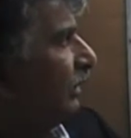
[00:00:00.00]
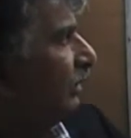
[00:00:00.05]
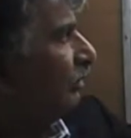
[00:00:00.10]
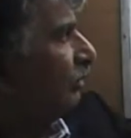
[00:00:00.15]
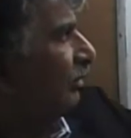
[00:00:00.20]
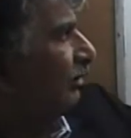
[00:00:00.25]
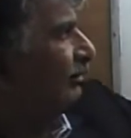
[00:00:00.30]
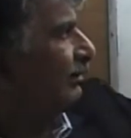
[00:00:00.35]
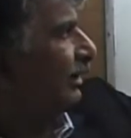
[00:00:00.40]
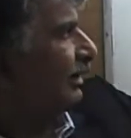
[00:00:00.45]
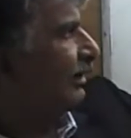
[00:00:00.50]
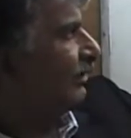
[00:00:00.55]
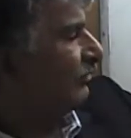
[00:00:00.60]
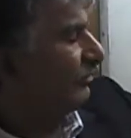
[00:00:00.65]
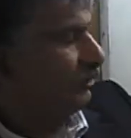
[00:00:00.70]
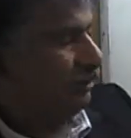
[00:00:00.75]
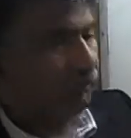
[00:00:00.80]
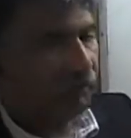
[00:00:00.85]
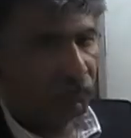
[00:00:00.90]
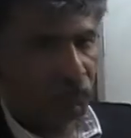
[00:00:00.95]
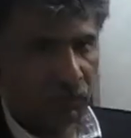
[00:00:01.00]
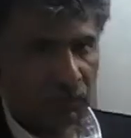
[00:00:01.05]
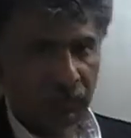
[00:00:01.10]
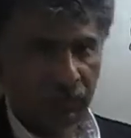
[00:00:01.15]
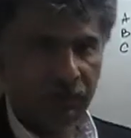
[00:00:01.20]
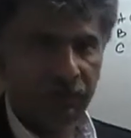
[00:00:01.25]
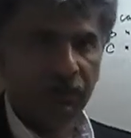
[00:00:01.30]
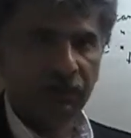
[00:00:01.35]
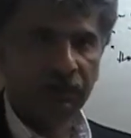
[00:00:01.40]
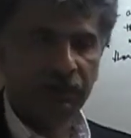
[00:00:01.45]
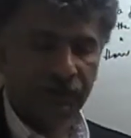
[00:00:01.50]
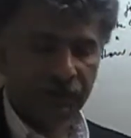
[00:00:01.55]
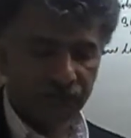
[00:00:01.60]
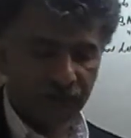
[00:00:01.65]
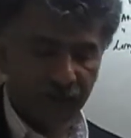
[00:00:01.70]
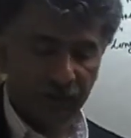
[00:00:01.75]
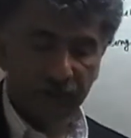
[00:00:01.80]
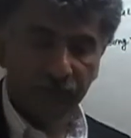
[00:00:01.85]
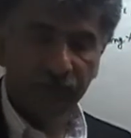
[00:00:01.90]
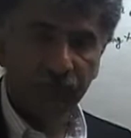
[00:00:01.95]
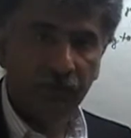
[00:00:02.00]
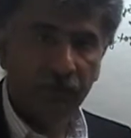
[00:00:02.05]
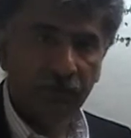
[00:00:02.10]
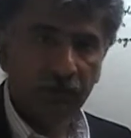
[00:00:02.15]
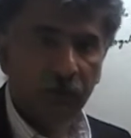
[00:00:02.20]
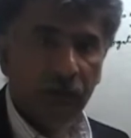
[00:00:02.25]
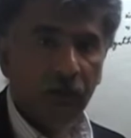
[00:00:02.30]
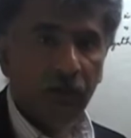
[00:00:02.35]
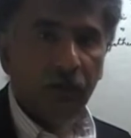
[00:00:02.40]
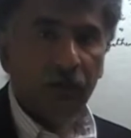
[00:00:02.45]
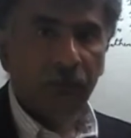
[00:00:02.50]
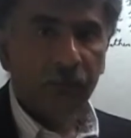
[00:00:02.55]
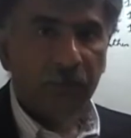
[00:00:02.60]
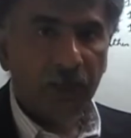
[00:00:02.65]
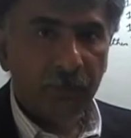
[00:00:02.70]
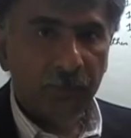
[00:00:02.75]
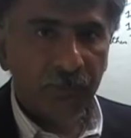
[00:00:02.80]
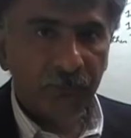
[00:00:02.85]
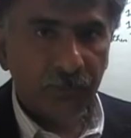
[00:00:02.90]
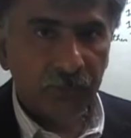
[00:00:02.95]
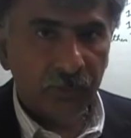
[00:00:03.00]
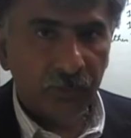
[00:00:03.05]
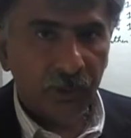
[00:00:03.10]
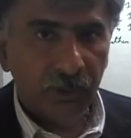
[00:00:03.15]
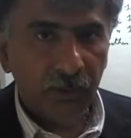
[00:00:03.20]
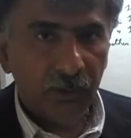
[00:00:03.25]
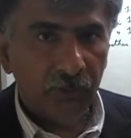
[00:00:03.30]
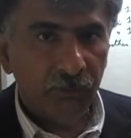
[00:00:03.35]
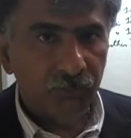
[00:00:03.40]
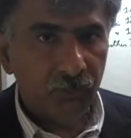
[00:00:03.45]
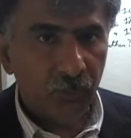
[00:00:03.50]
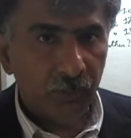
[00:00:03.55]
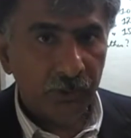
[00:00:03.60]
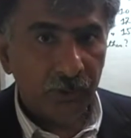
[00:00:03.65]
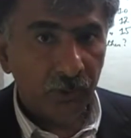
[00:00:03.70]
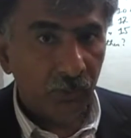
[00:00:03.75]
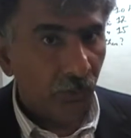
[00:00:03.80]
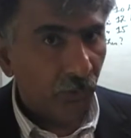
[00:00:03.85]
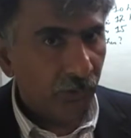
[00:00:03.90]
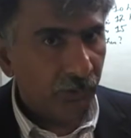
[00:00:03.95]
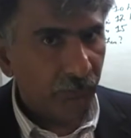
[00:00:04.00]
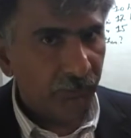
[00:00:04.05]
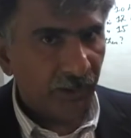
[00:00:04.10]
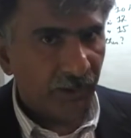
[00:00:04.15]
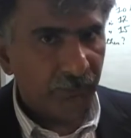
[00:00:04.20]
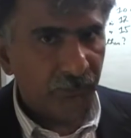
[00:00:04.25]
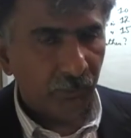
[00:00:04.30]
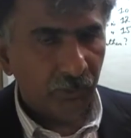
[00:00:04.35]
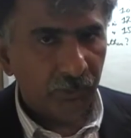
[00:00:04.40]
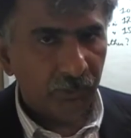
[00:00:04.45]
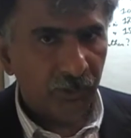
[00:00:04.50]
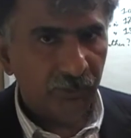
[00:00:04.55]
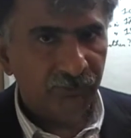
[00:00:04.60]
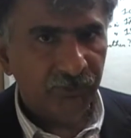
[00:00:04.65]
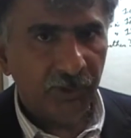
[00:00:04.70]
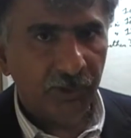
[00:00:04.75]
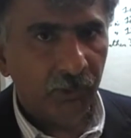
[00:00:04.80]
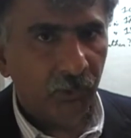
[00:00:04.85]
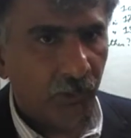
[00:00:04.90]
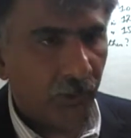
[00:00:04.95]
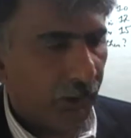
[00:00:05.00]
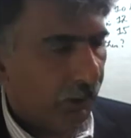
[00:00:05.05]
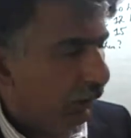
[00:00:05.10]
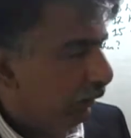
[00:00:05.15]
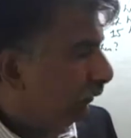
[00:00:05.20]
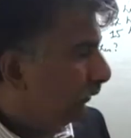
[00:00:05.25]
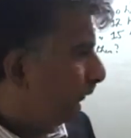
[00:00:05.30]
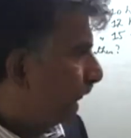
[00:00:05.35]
and today is our lesson number 135 problem for today is already on the blackboard. Let's take a look at it.